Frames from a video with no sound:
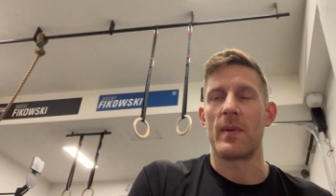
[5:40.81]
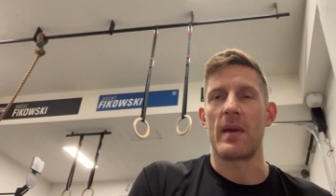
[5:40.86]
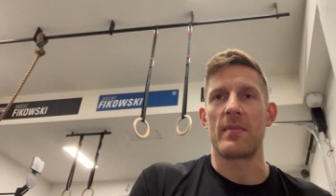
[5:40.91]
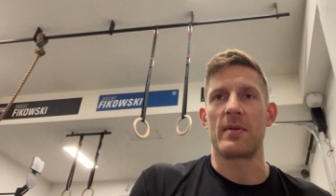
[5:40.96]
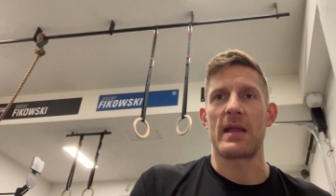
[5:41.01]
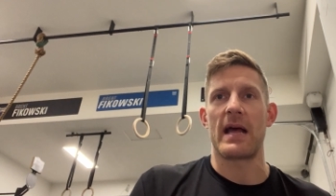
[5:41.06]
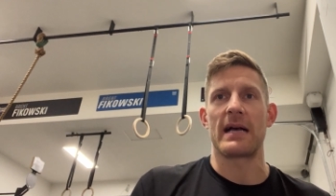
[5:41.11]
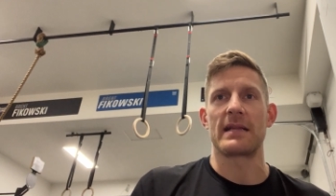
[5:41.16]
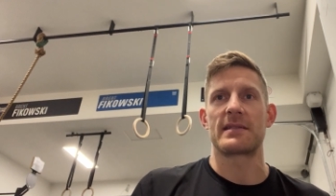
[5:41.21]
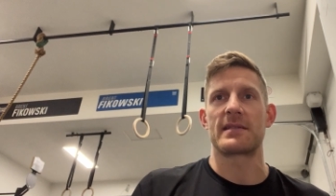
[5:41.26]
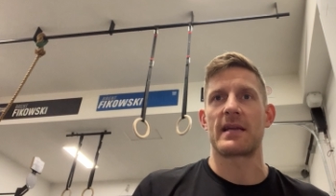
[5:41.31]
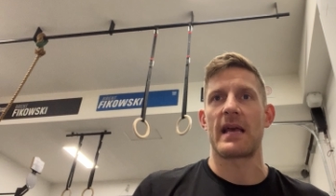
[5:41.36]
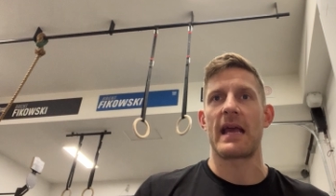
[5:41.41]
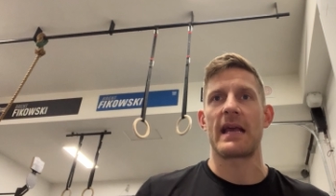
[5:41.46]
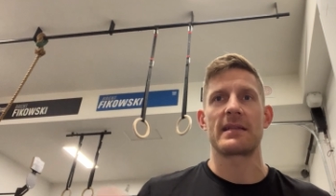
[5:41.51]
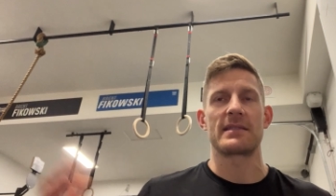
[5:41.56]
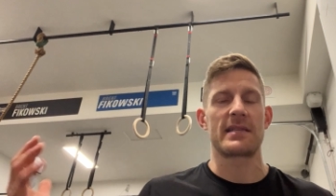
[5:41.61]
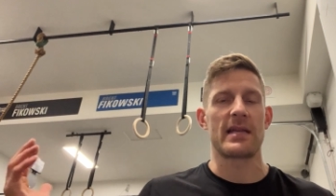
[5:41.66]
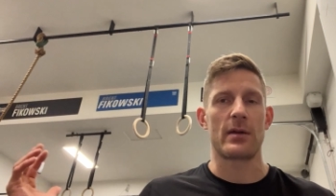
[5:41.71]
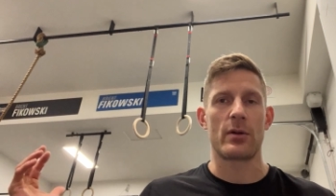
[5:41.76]
maybe that's a
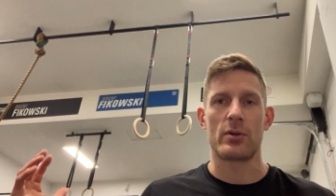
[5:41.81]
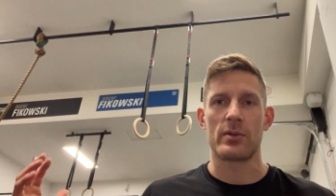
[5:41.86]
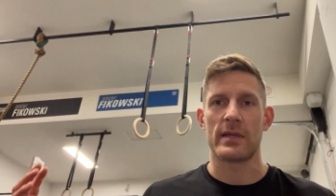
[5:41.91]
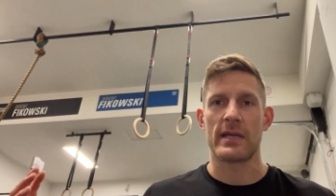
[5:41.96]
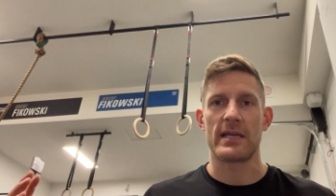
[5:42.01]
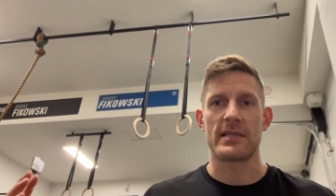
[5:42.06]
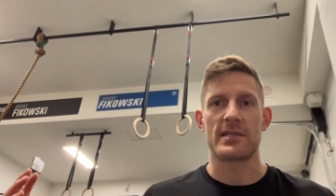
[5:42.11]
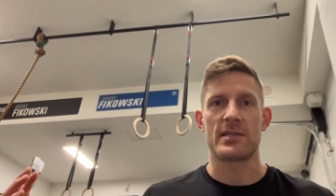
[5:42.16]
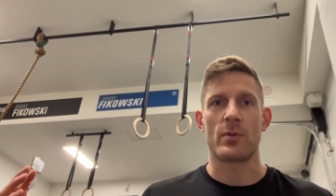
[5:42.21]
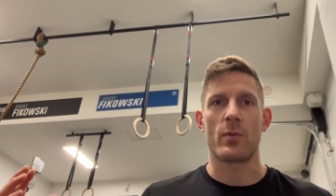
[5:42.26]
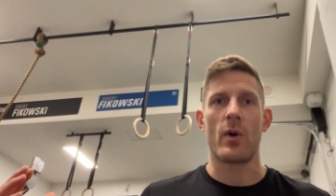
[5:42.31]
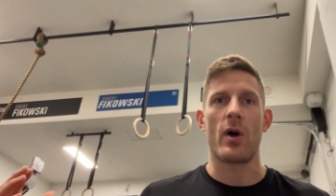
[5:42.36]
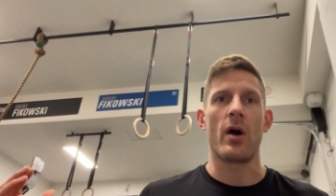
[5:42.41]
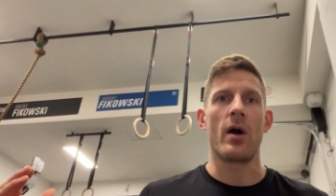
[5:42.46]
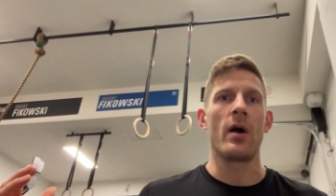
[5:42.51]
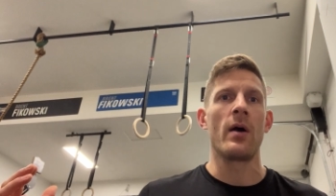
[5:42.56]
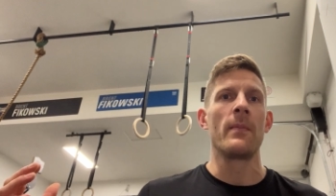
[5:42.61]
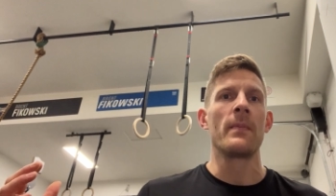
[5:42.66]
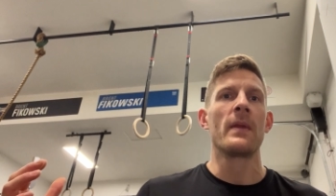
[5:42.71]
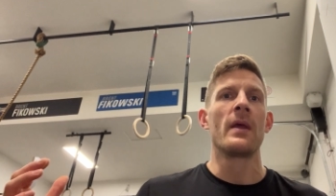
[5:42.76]
handstand hold against a
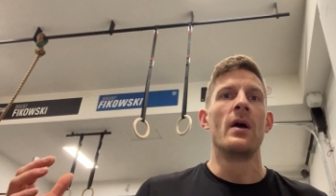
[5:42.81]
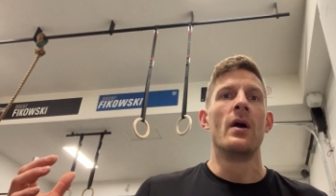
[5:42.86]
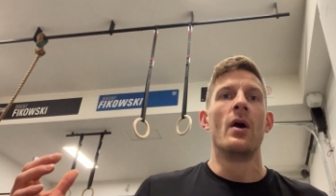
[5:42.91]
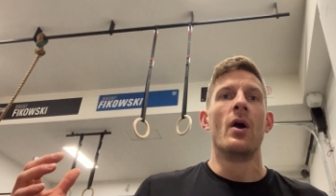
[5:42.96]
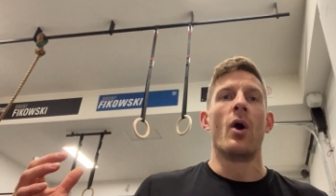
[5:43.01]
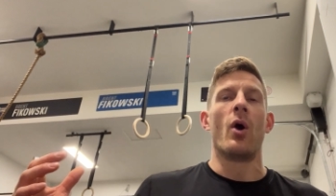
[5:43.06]
wall